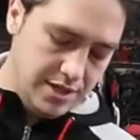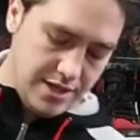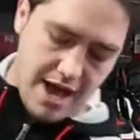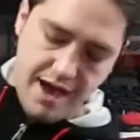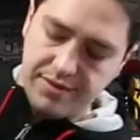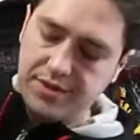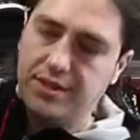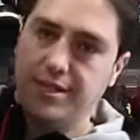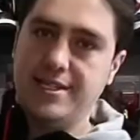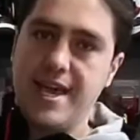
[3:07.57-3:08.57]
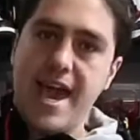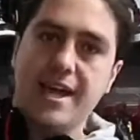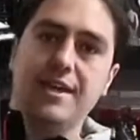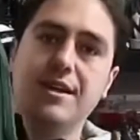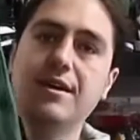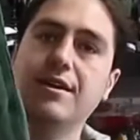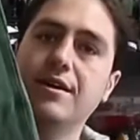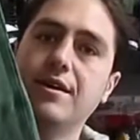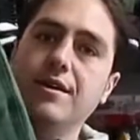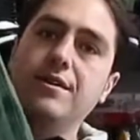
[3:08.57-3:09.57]
and obviously the tag here.
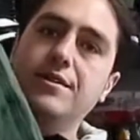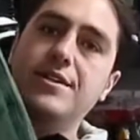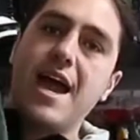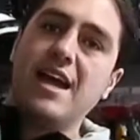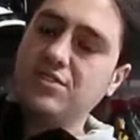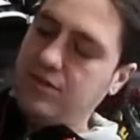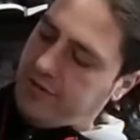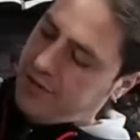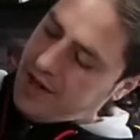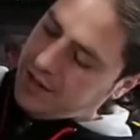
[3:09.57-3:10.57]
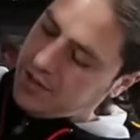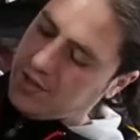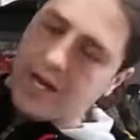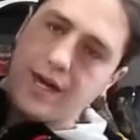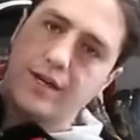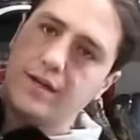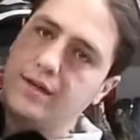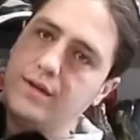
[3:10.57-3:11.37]
The tags on the fakes are like